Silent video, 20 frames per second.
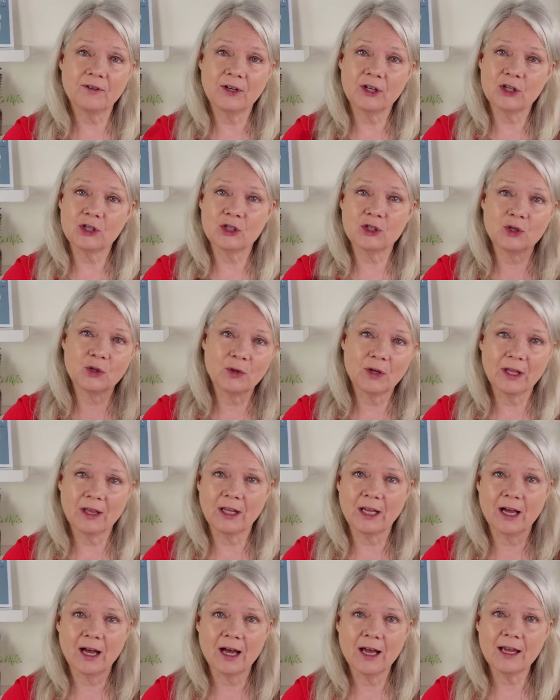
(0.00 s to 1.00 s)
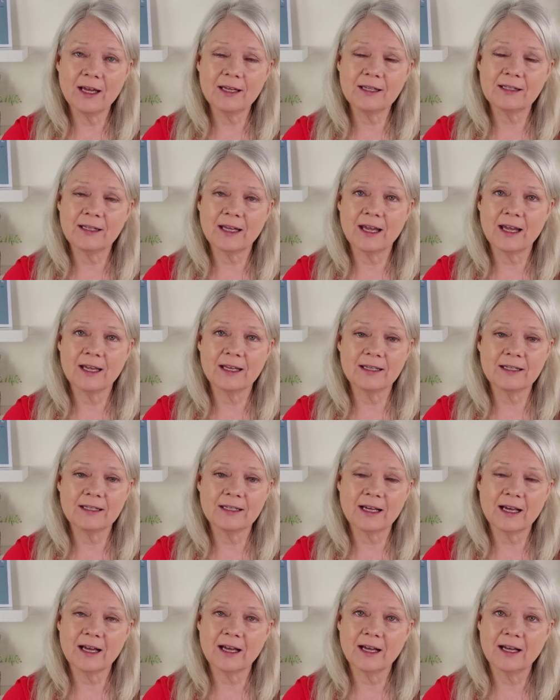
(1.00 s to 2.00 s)
finish doing the eyes and
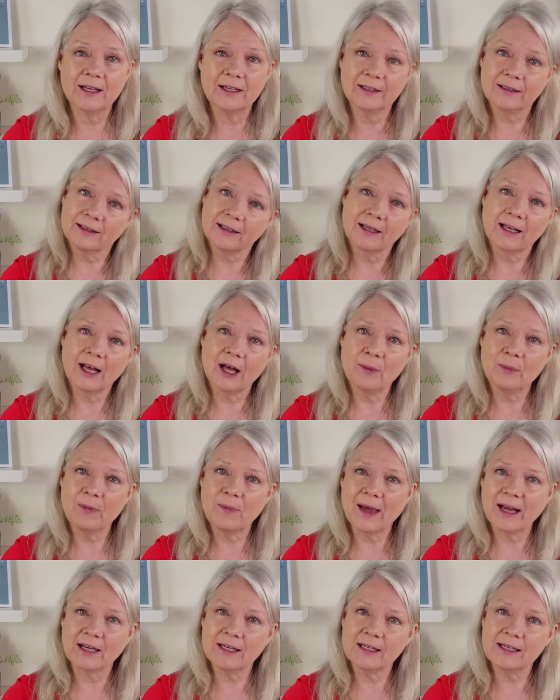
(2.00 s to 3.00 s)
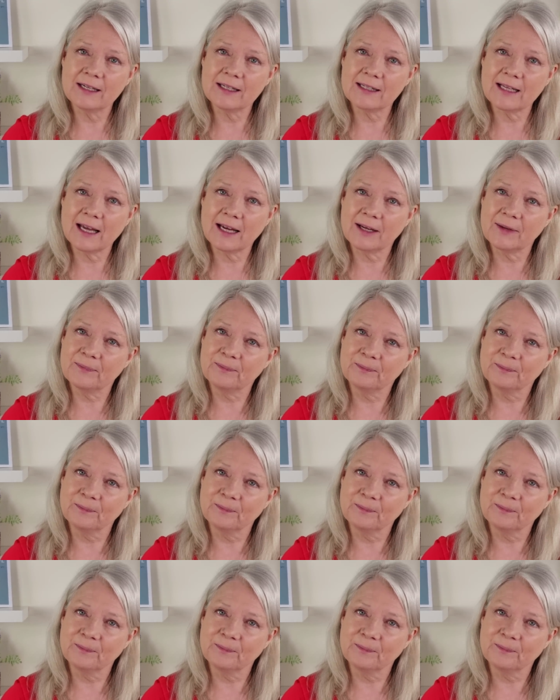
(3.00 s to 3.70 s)
uh, I'll be back to you in a sec.